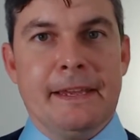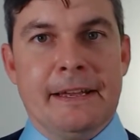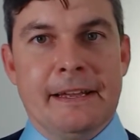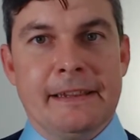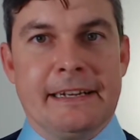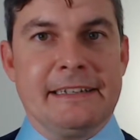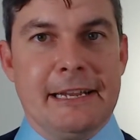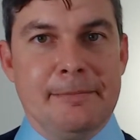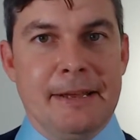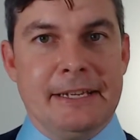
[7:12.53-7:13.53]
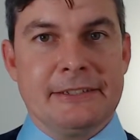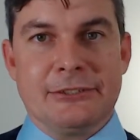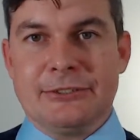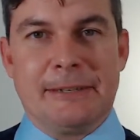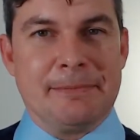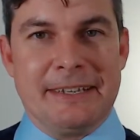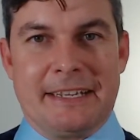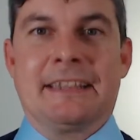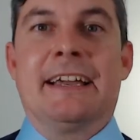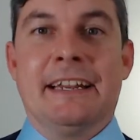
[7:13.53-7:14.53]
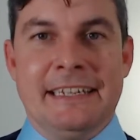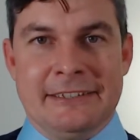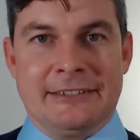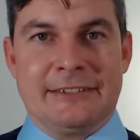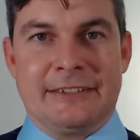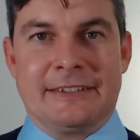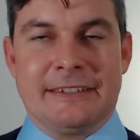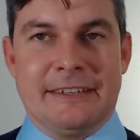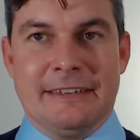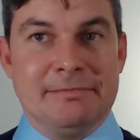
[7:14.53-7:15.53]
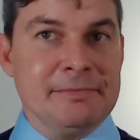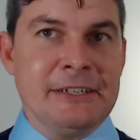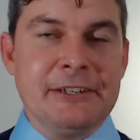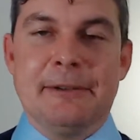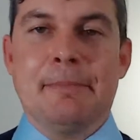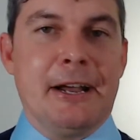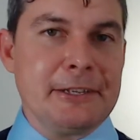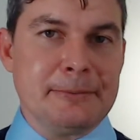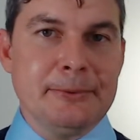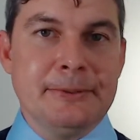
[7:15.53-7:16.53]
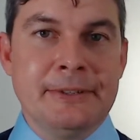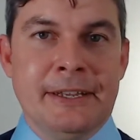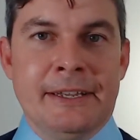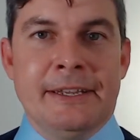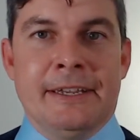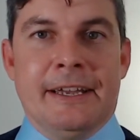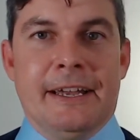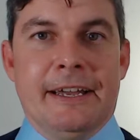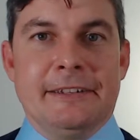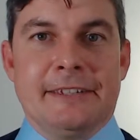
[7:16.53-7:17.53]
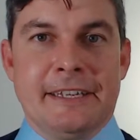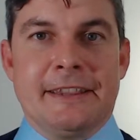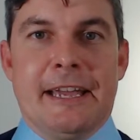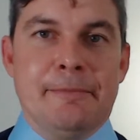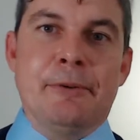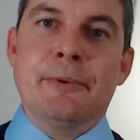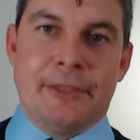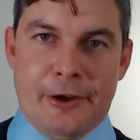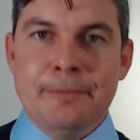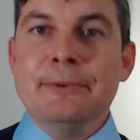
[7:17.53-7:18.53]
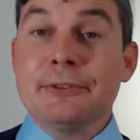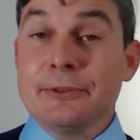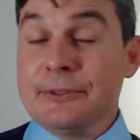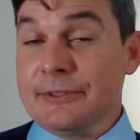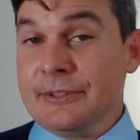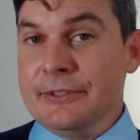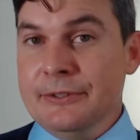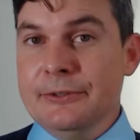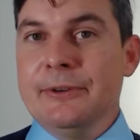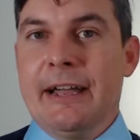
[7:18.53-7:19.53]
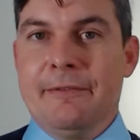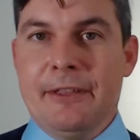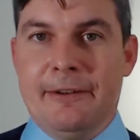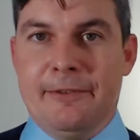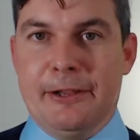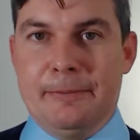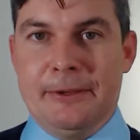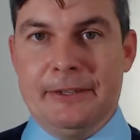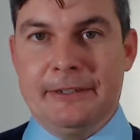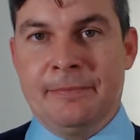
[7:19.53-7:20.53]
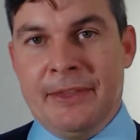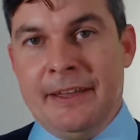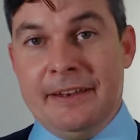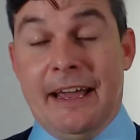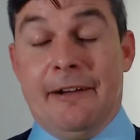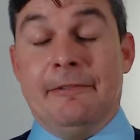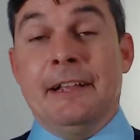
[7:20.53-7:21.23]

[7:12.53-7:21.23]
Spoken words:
like database or something like that, it's nearly impossible to get that. But with the open source, you do have that availability. Now,